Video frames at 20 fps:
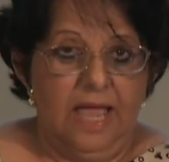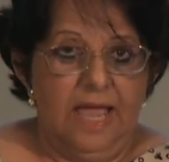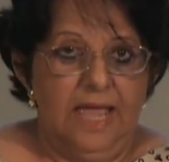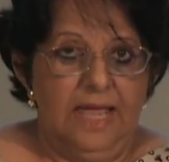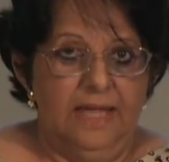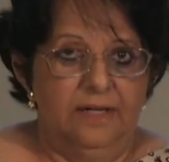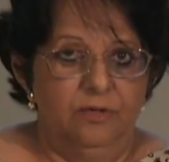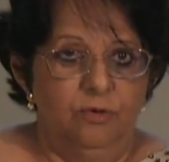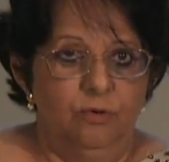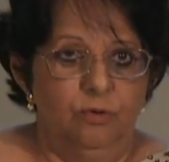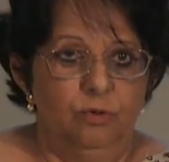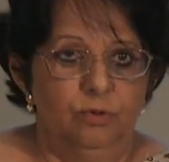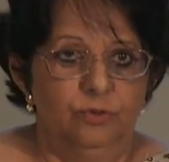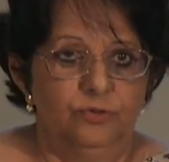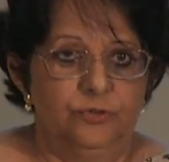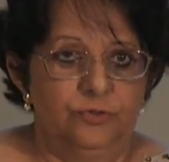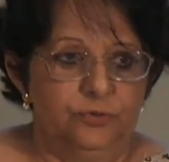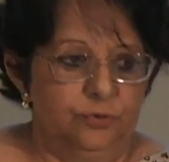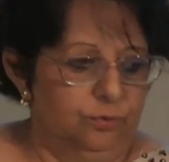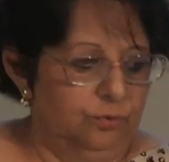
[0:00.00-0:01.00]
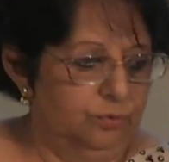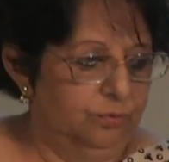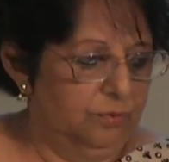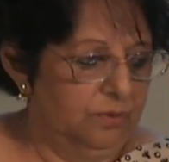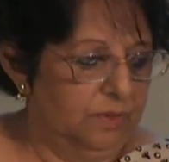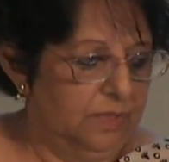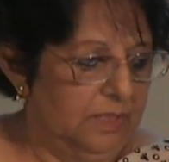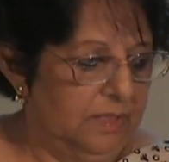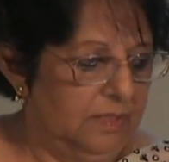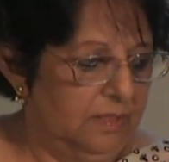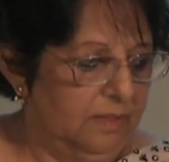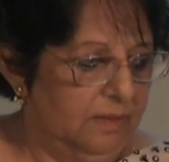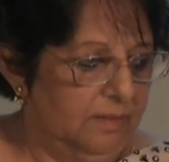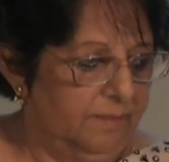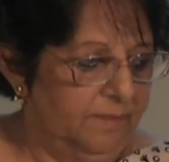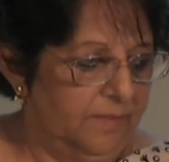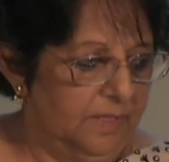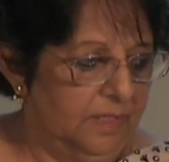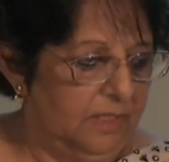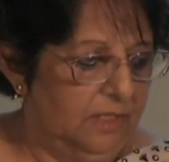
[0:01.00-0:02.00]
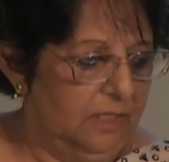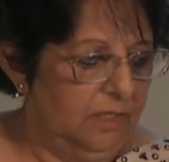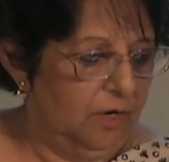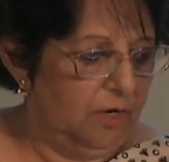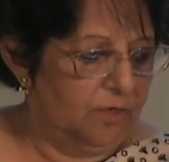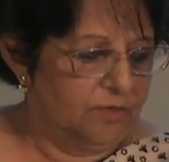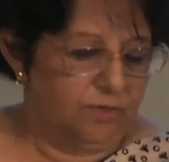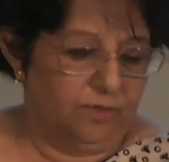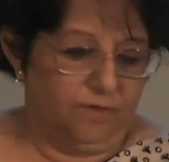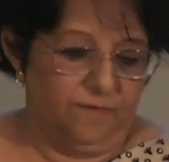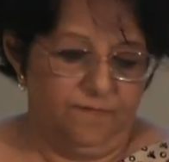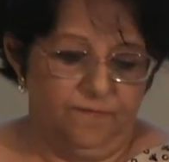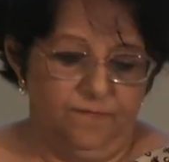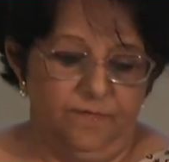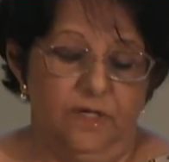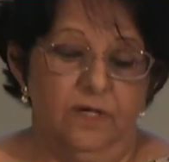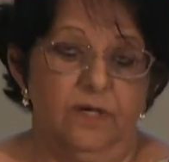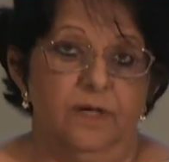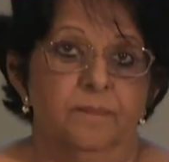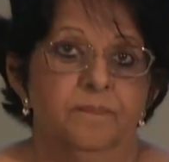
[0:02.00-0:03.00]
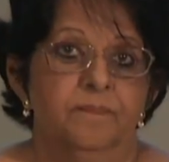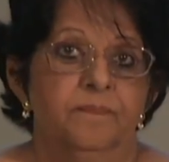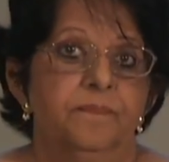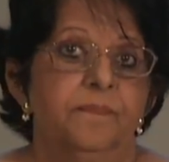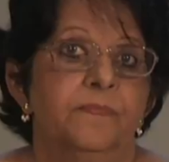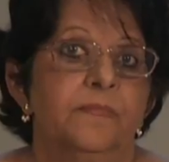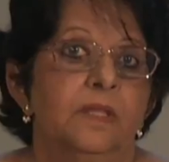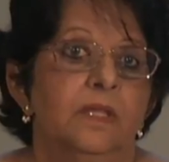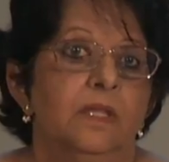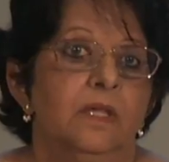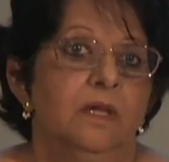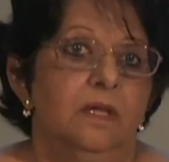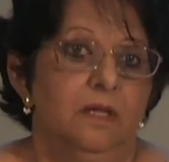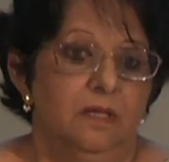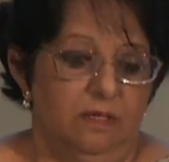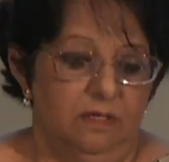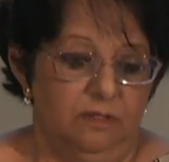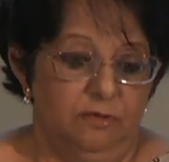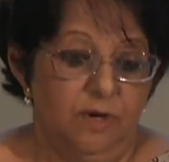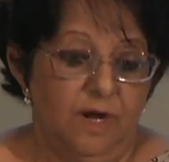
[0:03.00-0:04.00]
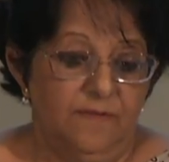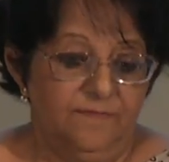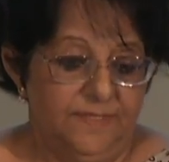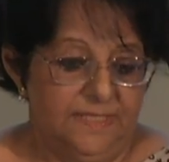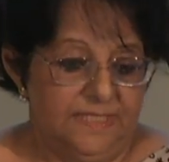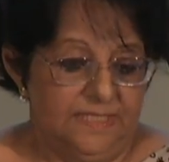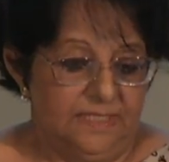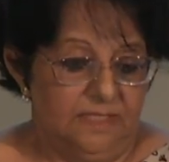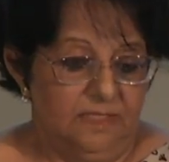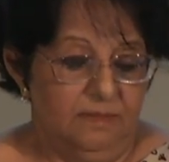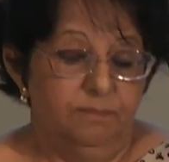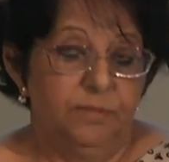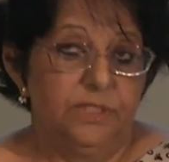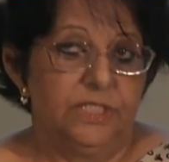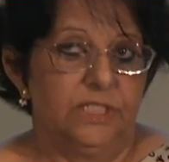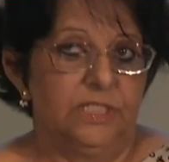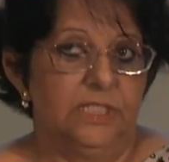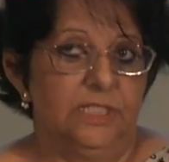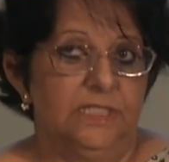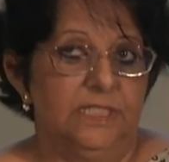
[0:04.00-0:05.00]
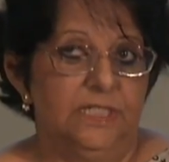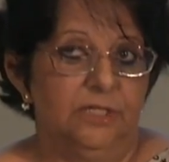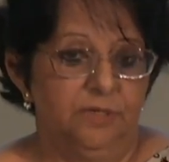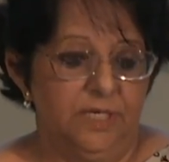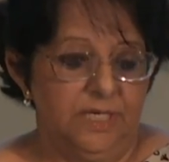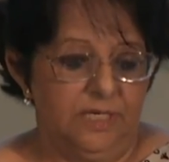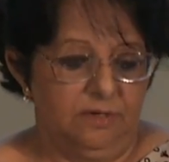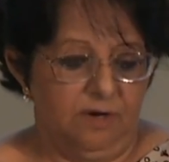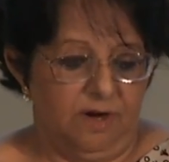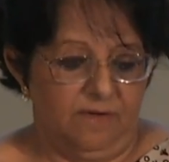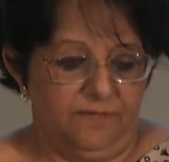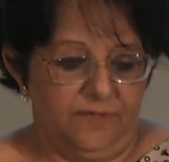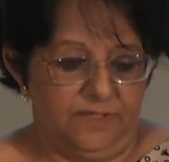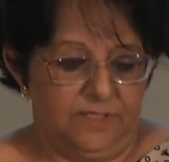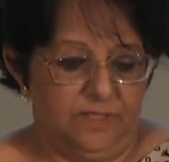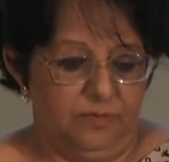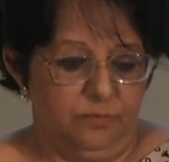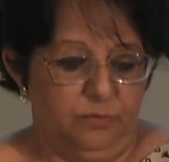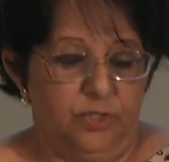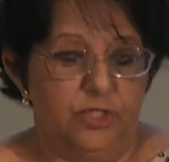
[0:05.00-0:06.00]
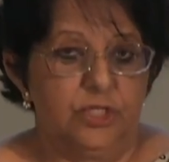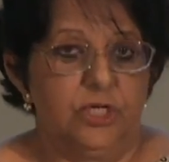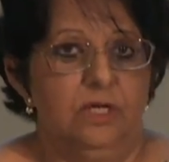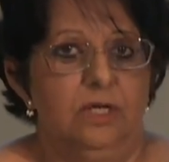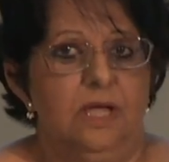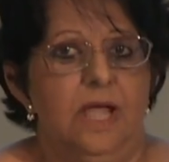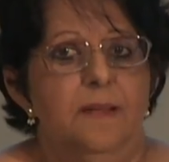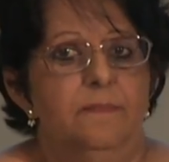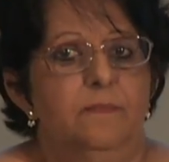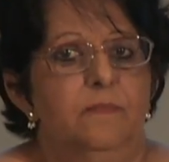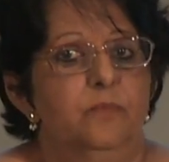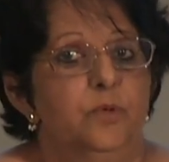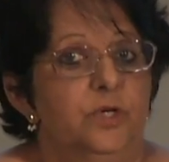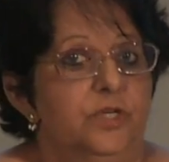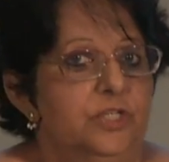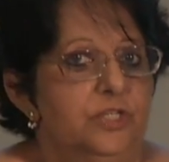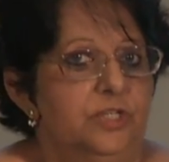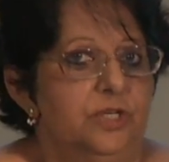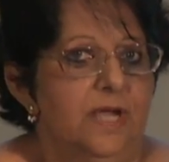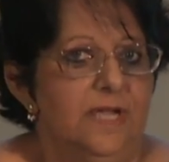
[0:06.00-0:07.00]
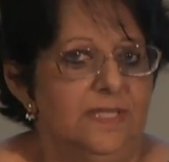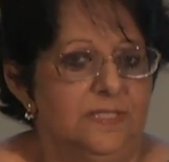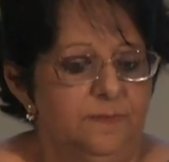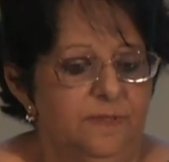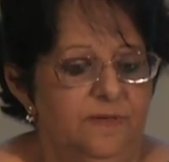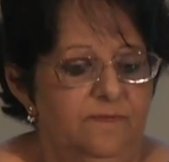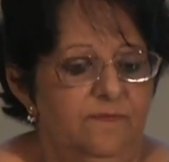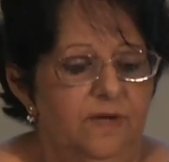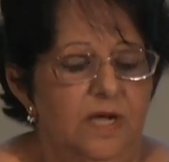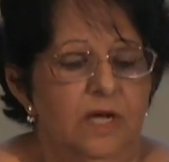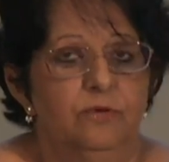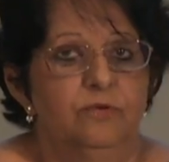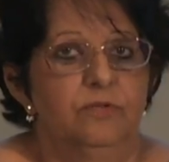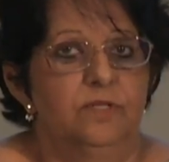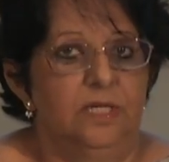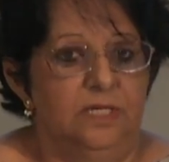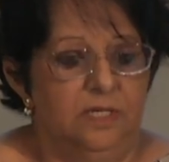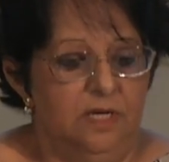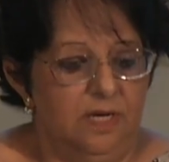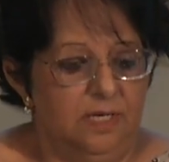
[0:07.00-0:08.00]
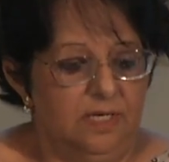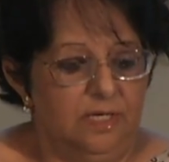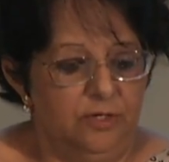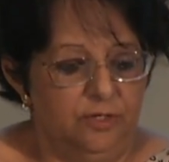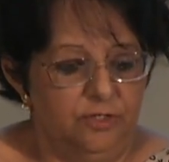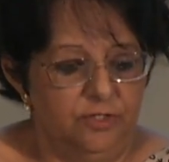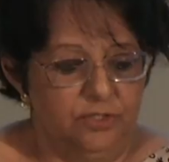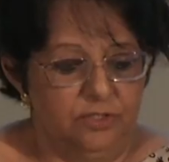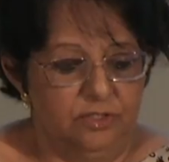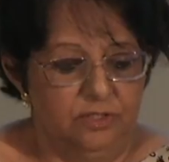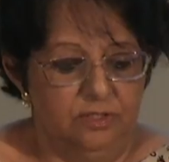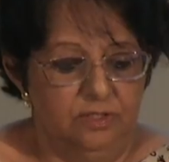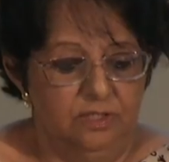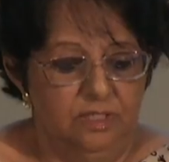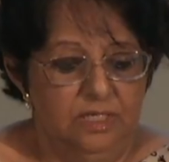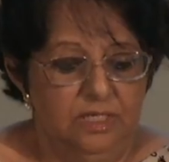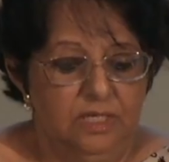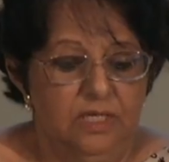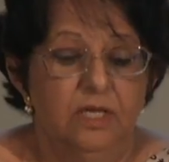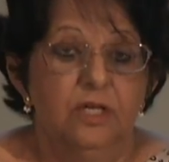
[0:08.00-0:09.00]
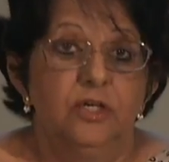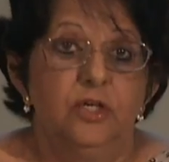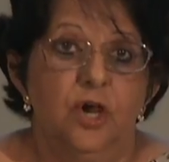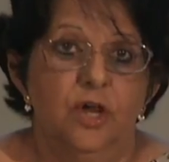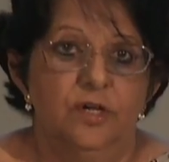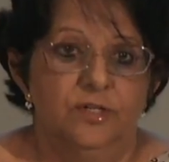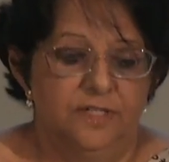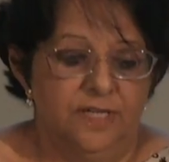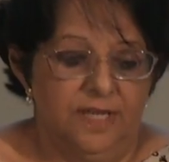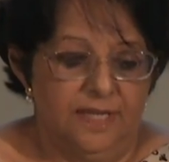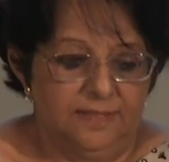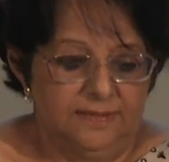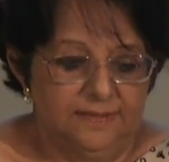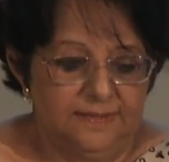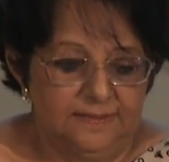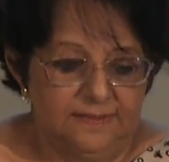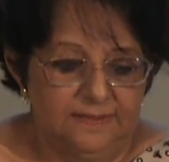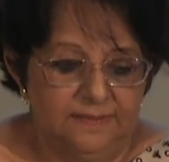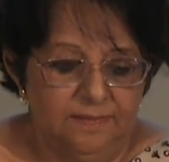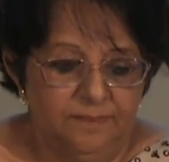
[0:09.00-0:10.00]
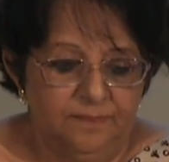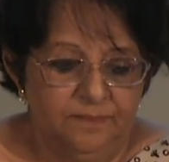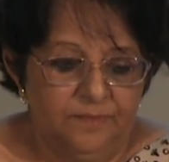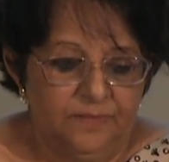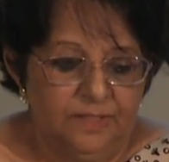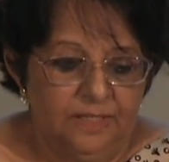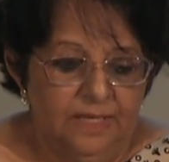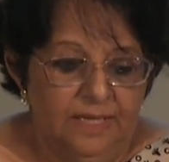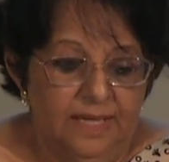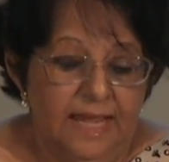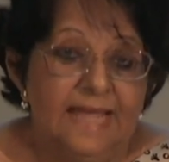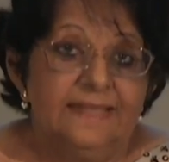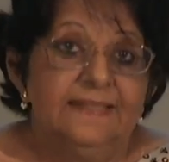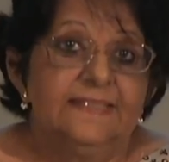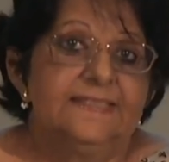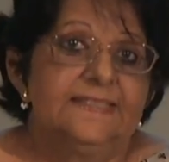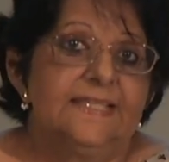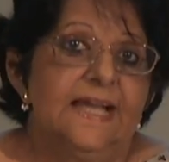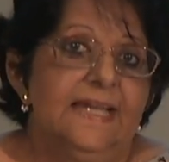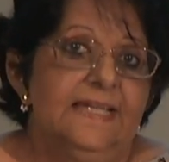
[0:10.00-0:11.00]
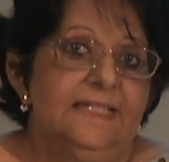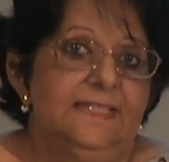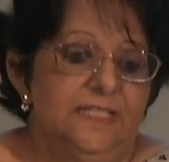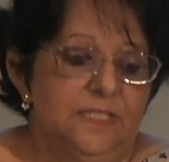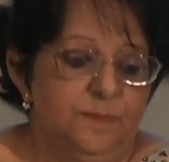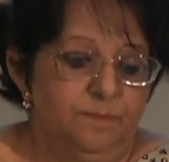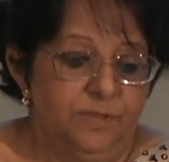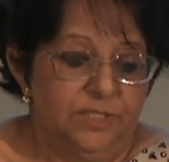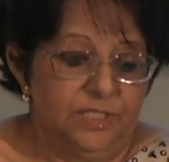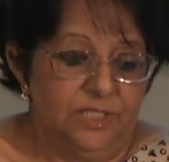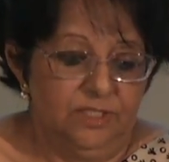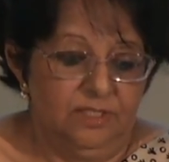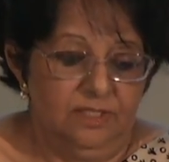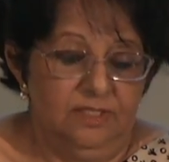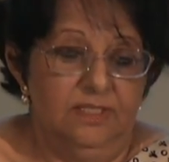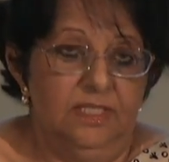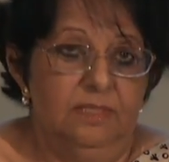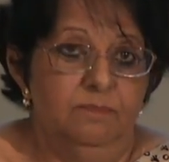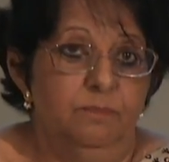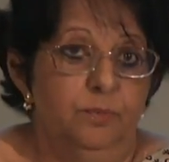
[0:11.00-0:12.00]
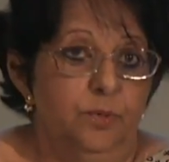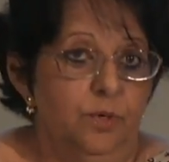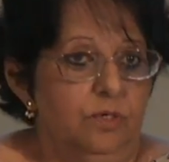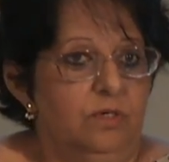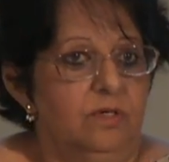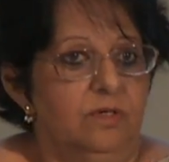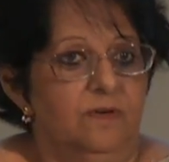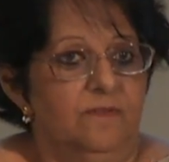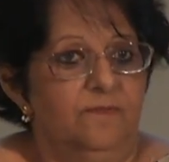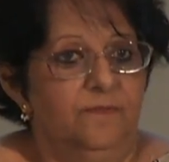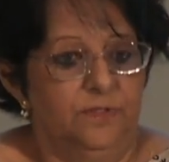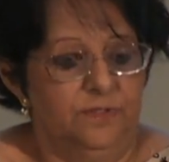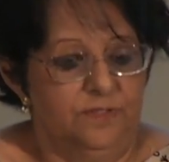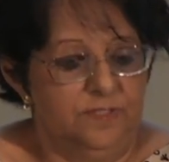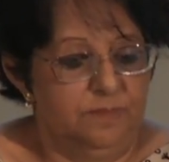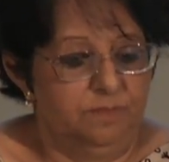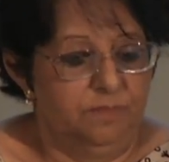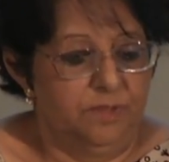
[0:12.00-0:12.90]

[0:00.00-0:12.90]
and also um, a lot of um, Uh, graffiti, particularly Greek graffiti, which, ha which has been found in archaeological contexts. And the site that's particularly important for this